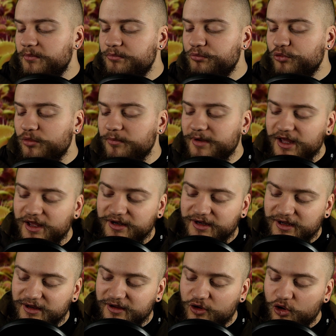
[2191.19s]

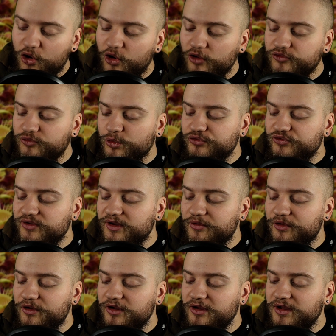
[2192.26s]
brumanani or
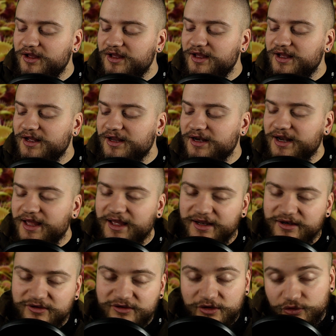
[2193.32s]
Drosera
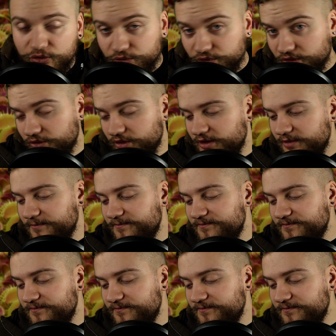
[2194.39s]
glanduliger.